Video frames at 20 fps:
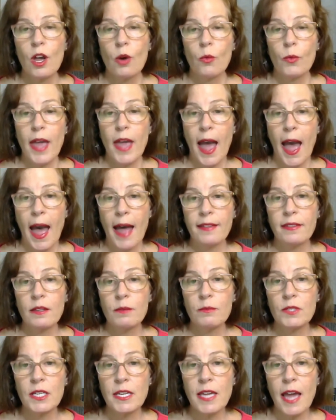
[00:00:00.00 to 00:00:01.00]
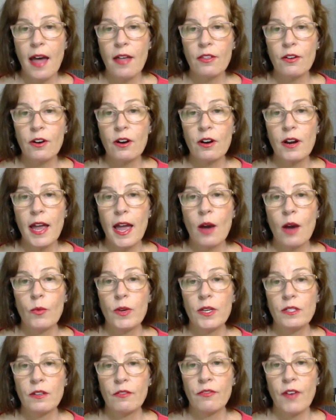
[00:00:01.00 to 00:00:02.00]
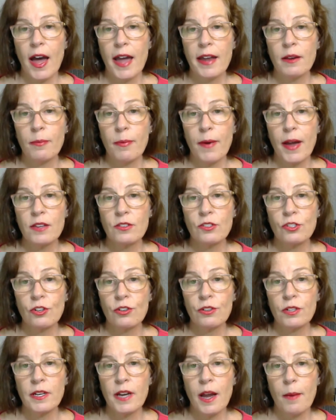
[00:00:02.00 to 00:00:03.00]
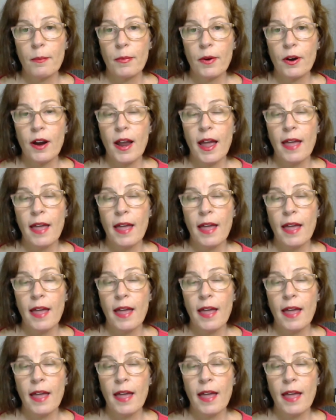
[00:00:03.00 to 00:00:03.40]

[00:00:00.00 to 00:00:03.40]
we add them together, and we divide it by a certain number,